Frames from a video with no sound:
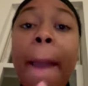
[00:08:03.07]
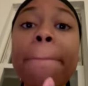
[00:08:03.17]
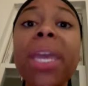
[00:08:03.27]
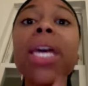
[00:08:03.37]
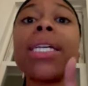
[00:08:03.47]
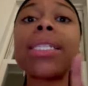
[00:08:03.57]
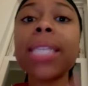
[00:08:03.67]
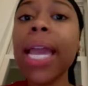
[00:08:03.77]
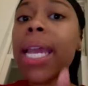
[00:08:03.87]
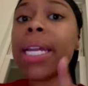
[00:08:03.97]
Because
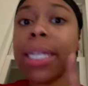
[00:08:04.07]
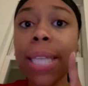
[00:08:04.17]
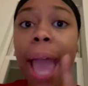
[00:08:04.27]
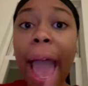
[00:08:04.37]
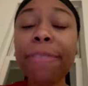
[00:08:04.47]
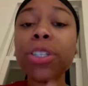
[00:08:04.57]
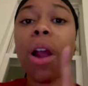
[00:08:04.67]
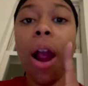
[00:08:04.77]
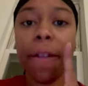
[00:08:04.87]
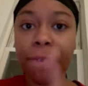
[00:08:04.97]
Satan is
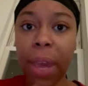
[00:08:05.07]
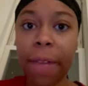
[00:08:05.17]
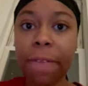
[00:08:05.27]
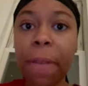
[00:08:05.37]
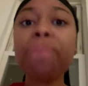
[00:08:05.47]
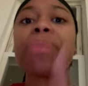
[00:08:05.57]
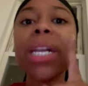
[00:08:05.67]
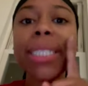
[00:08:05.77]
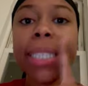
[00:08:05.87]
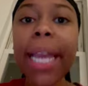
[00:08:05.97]
after our faith.
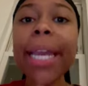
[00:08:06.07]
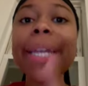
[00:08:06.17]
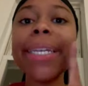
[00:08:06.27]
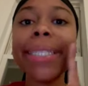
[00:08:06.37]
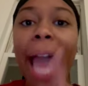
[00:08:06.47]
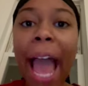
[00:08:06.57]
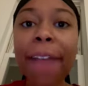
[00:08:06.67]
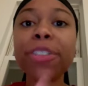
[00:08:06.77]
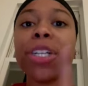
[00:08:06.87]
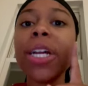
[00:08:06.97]
Satan is
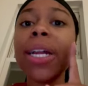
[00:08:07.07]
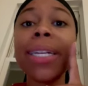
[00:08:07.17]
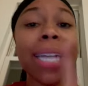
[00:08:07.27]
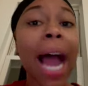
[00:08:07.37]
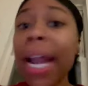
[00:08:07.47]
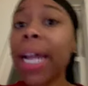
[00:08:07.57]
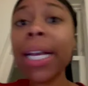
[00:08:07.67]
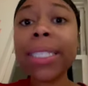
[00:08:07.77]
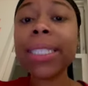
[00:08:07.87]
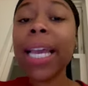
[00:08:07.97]
after not
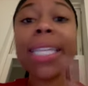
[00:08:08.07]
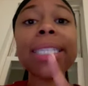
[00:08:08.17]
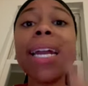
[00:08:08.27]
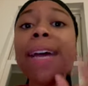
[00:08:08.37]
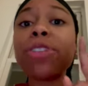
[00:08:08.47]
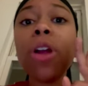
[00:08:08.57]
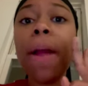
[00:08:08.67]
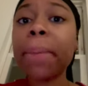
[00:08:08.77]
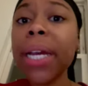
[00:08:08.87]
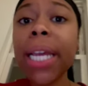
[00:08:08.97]
us. He's not after our
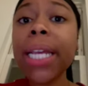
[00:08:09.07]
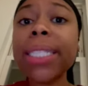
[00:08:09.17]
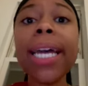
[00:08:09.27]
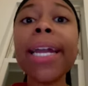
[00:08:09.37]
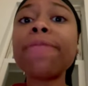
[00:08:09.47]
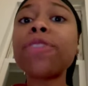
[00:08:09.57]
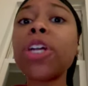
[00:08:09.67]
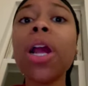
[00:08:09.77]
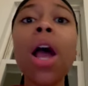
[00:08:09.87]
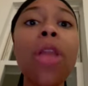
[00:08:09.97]
money. He's not
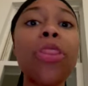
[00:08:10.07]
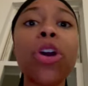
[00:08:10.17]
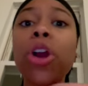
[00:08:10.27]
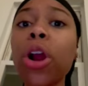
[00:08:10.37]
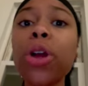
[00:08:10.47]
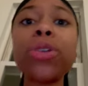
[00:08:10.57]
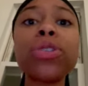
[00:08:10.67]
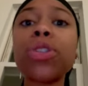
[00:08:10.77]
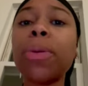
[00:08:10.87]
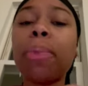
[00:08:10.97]
after the
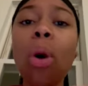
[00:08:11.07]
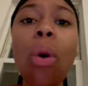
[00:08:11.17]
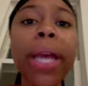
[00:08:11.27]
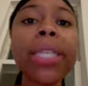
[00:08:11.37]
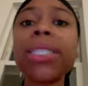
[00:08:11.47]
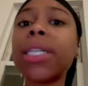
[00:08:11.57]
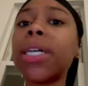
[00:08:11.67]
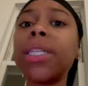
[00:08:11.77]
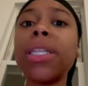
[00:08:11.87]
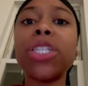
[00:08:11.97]
girls, the boys,
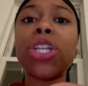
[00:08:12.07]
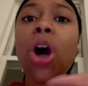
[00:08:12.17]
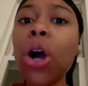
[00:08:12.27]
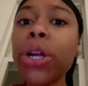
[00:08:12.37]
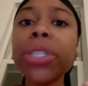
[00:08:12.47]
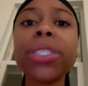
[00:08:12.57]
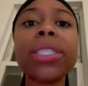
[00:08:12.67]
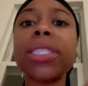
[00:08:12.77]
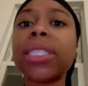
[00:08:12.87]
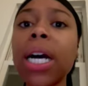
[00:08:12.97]
the daughters,
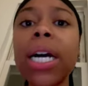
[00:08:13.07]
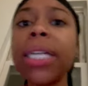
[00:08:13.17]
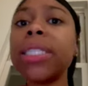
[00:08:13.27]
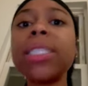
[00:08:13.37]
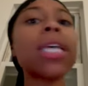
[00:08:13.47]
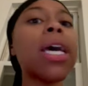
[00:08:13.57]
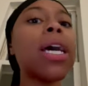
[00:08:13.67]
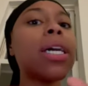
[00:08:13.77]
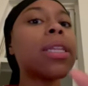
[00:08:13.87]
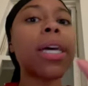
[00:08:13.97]
the sons,
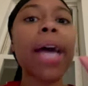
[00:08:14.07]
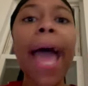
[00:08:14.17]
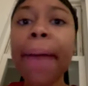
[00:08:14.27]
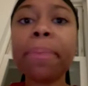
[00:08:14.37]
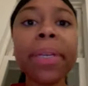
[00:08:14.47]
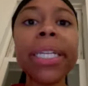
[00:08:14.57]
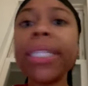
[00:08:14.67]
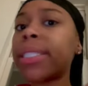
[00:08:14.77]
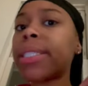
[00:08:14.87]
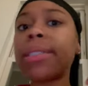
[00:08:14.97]
the
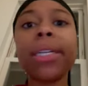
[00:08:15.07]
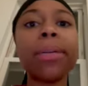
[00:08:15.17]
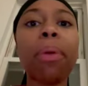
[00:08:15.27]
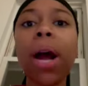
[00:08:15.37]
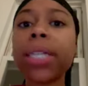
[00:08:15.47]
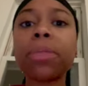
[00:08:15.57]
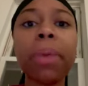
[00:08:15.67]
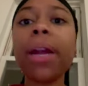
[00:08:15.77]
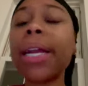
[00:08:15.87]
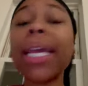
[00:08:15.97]
happiness, the
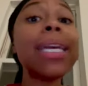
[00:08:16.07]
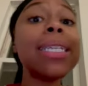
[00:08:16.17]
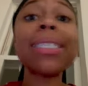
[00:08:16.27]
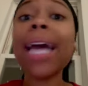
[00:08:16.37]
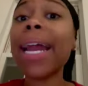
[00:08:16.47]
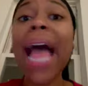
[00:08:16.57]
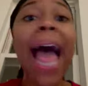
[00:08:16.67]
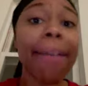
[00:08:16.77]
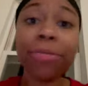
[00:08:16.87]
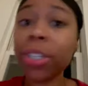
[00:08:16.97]
prosperity. He's not
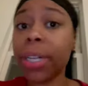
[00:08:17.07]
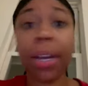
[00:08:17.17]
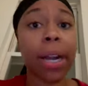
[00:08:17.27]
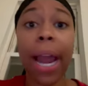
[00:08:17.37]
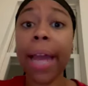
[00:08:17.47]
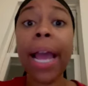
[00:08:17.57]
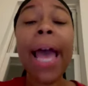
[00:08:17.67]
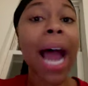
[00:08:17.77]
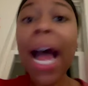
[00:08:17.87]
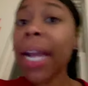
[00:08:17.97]
after none of that.
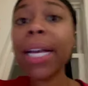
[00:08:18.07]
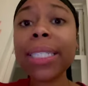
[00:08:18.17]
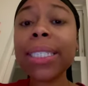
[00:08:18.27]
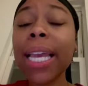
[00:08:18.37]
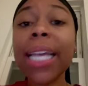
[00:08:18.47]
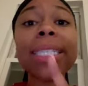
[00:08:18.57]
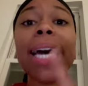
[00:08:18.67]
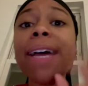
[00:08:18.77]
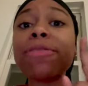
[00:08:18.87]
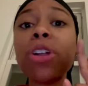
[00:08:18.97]
Not us. He's
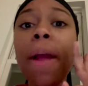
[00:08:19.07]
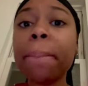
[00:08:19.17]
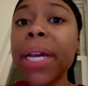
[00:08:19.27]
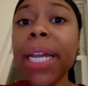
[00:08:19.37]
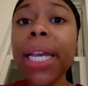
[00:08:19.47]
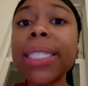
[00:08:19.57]
not after our money.